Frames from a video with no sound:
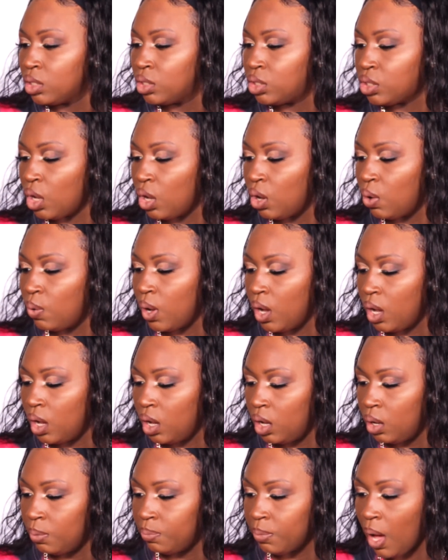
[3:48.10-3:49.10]
So
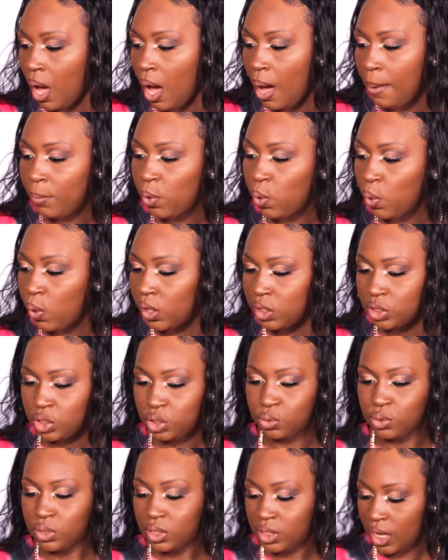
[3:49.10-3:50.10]
I'm going
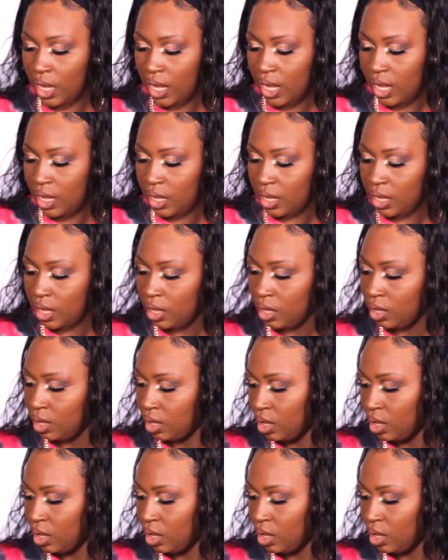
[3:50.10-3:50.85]
to take